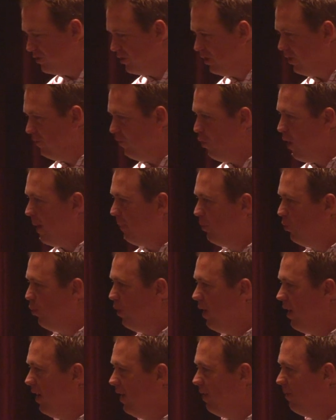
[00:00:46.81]
that you've wiped
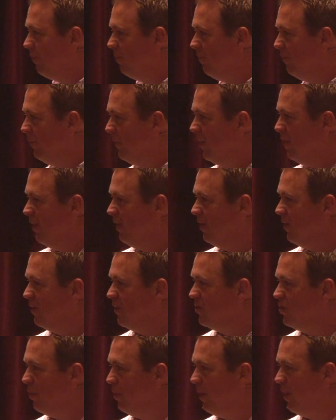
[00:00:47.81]
away,
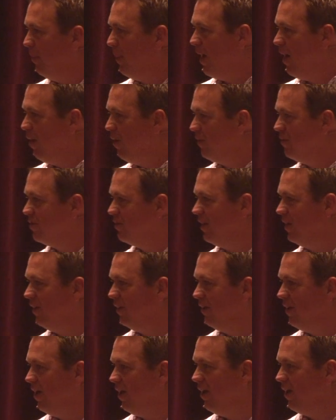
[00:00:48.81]
so many mouths
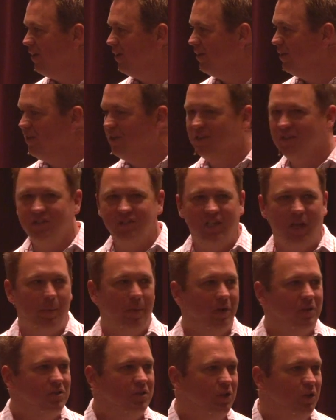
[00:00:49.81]
and
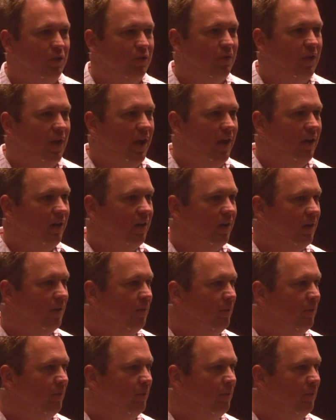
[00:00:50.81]
stomachs that you fed.